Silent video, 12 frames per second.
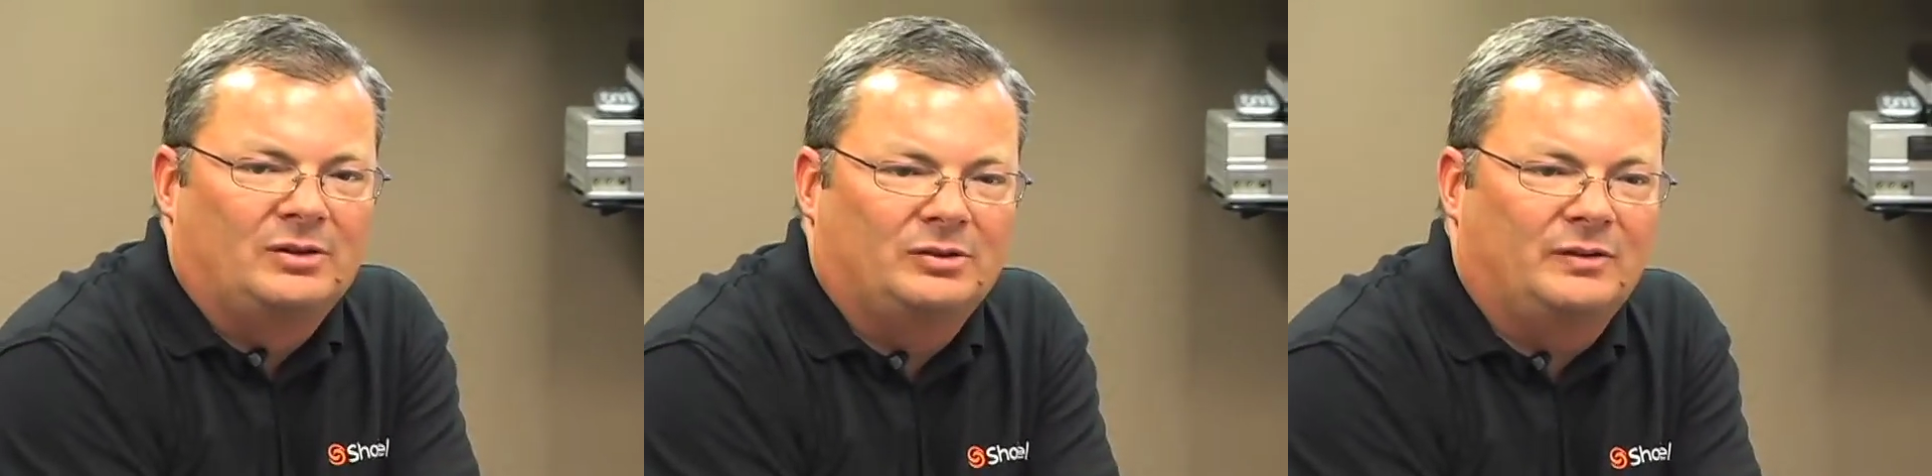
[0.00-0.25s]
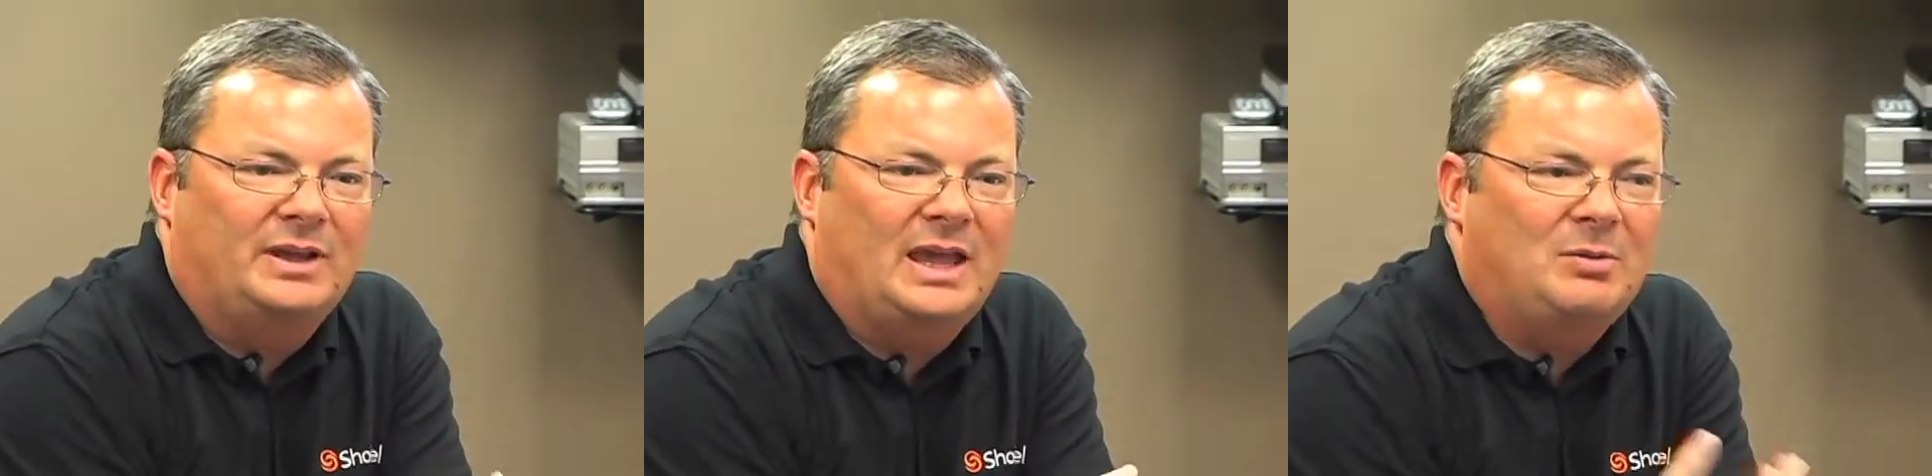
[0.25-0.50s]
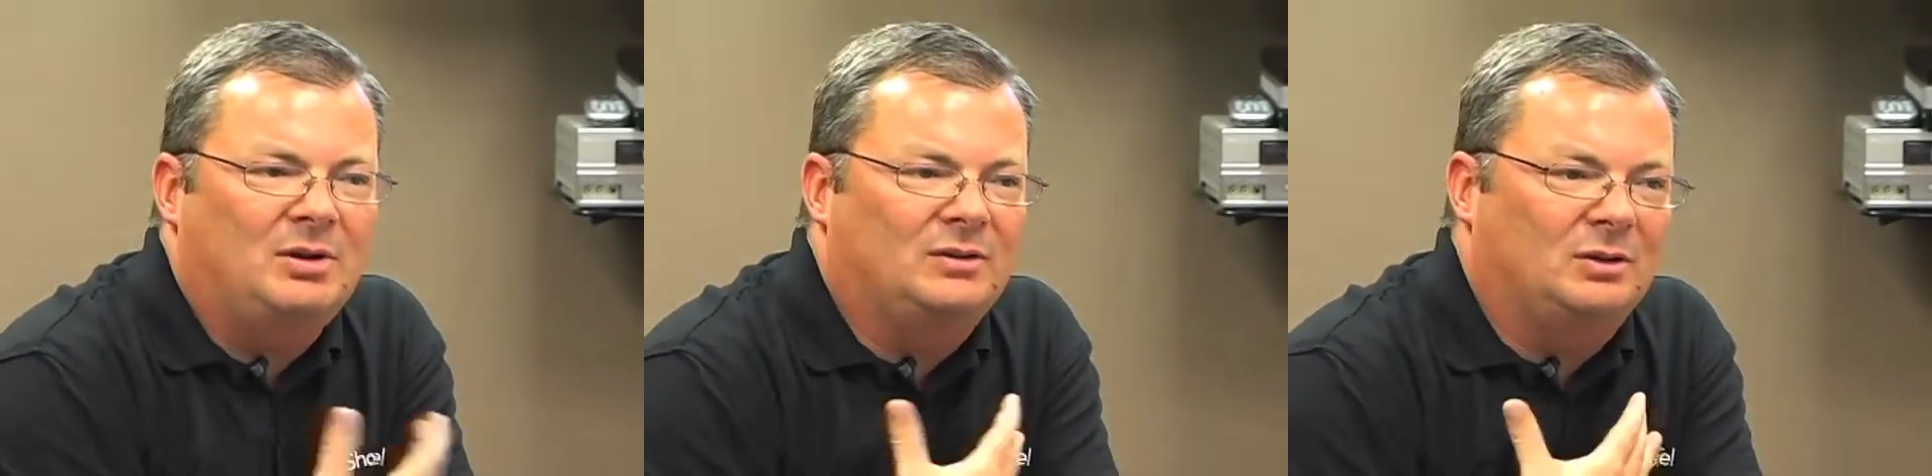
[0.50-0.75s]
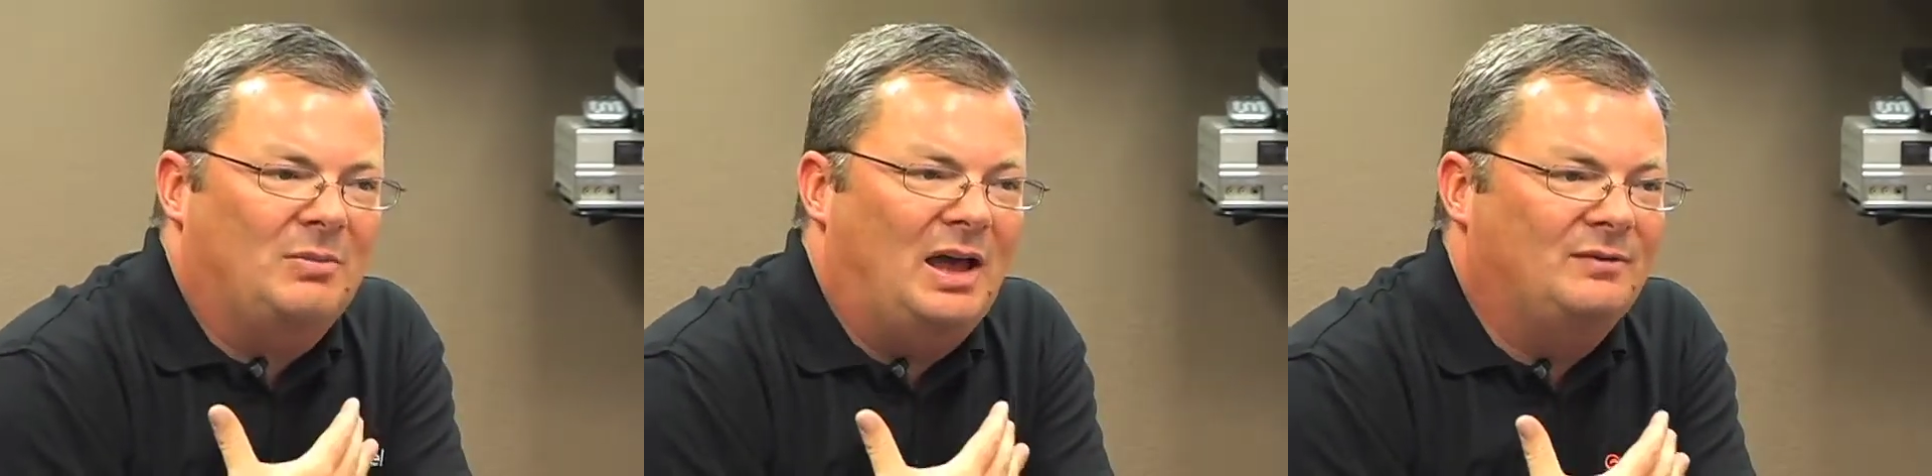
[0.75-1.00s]
So if he came in and
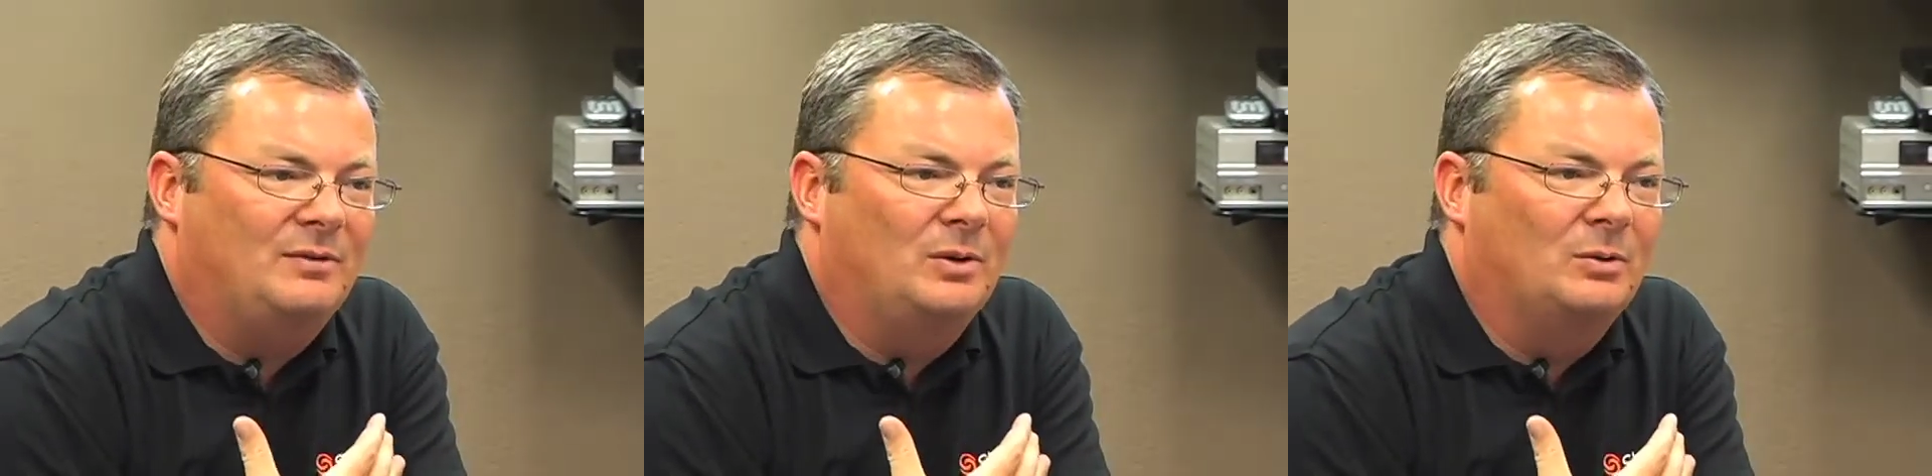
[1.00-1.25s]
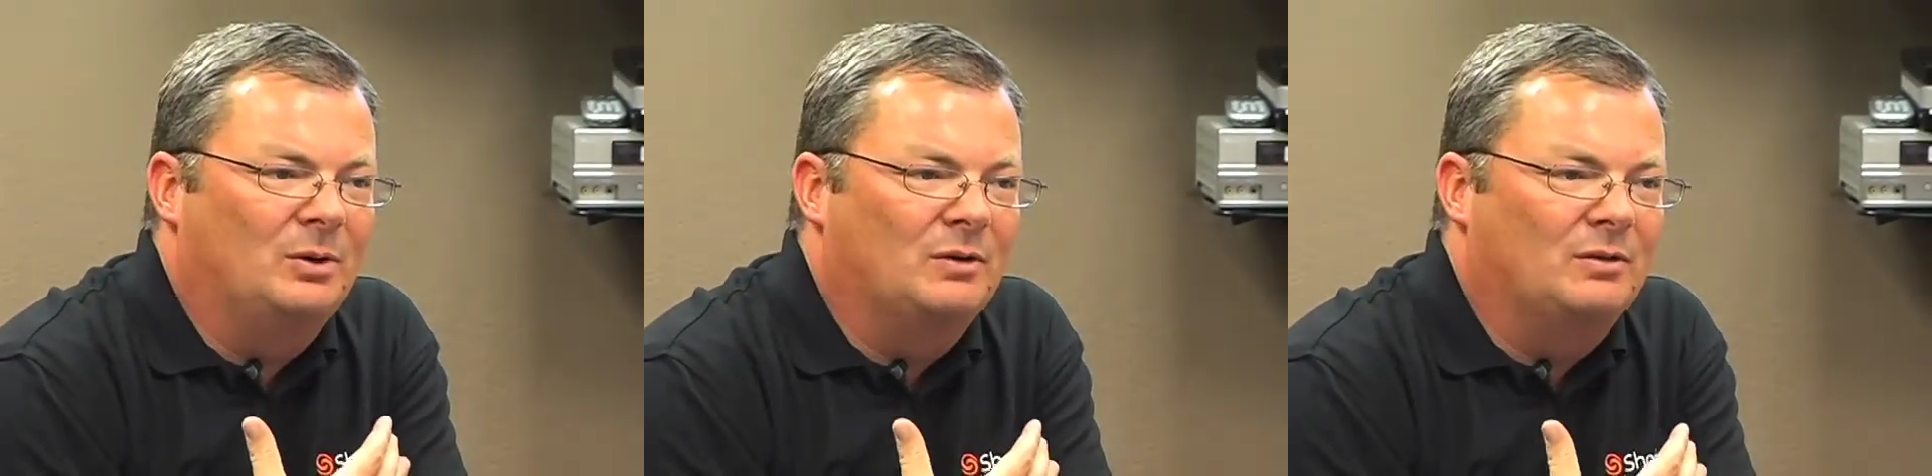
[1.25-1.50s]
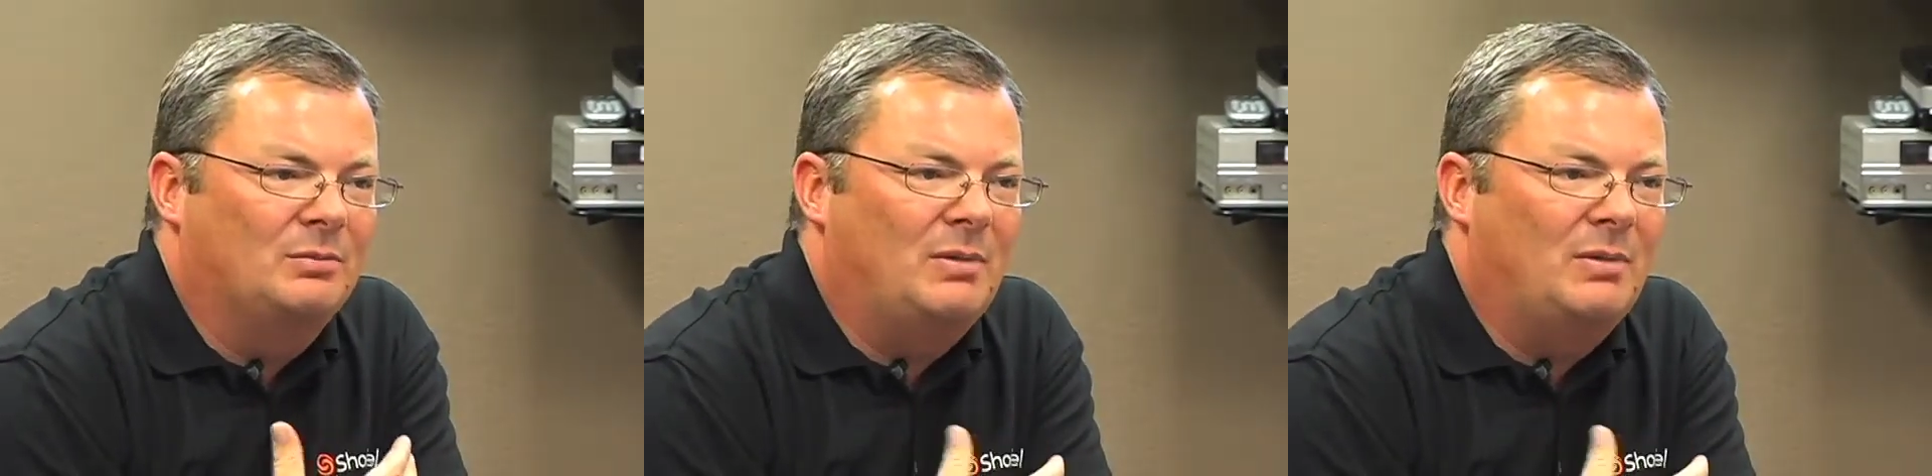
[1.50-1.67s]
took my phone over,